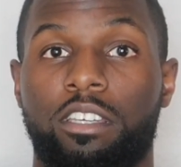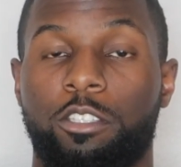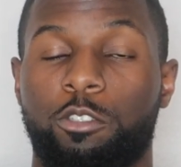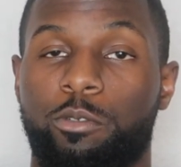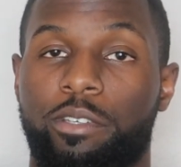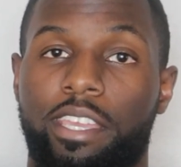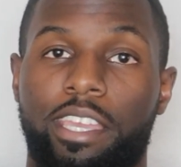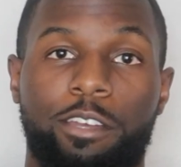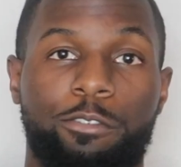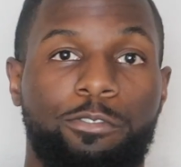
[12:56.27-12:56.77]

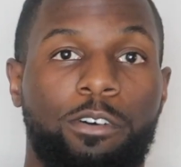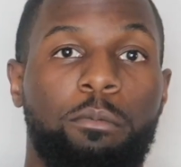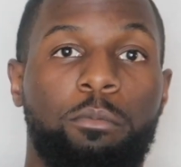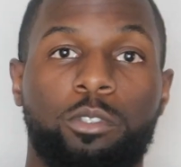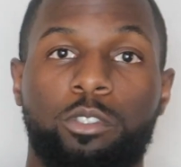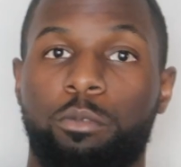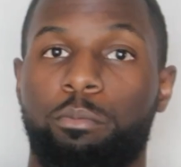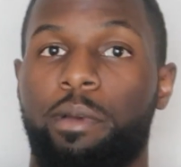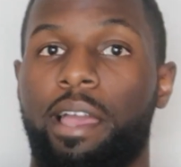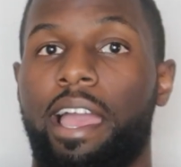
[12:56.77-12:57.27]
You can't
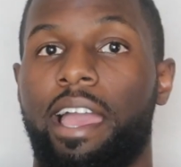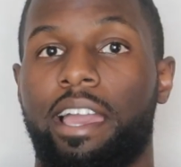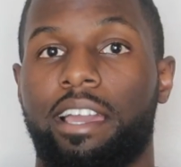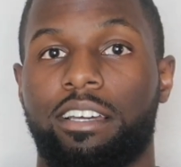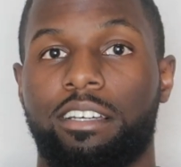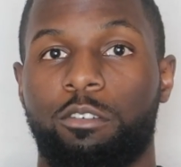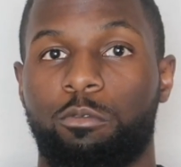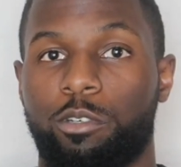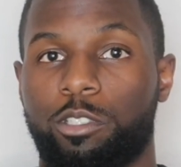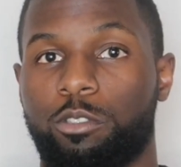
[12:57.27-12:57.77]
fumble the
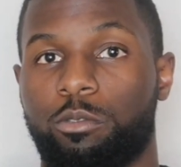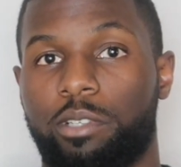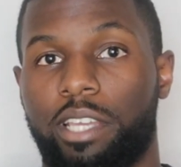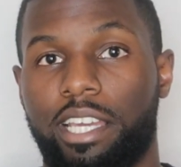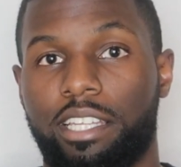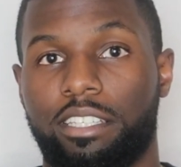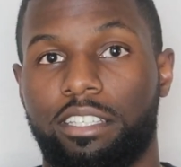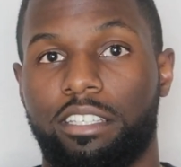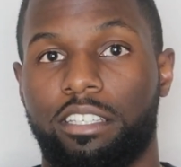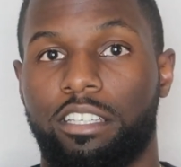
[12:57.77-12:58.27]
bag when you
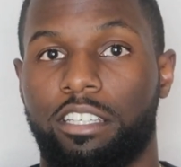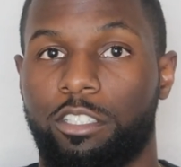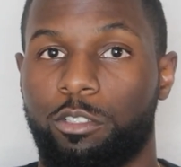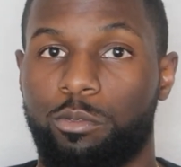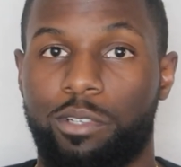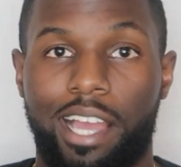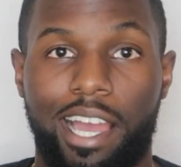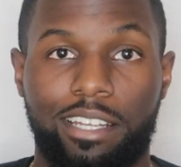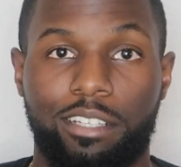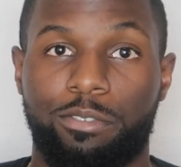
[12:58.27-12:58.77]
get it.
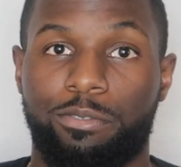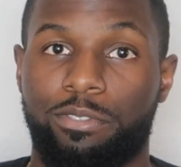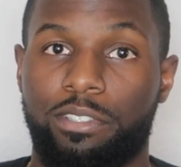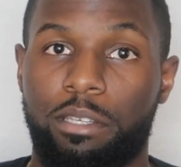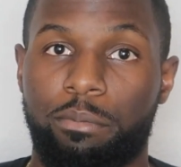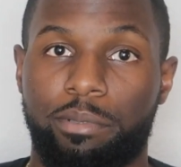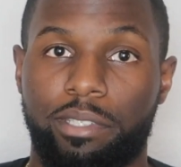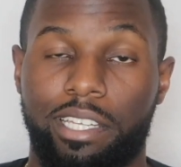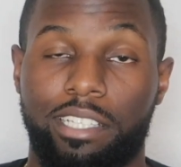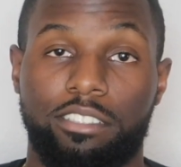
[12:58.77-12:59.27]
You gotta
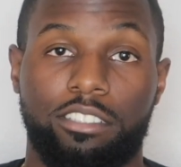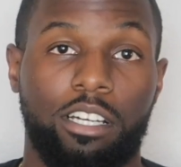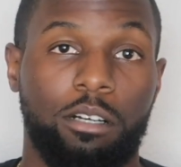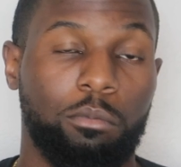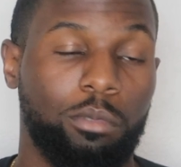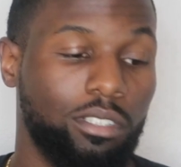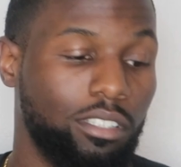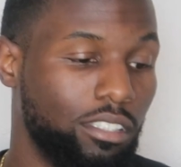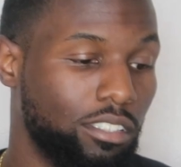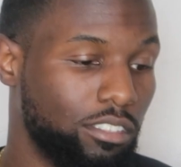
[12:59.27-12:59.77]
flip it and
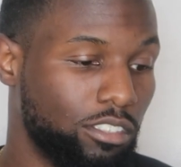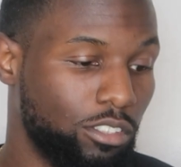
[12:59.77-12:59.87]
tumble it.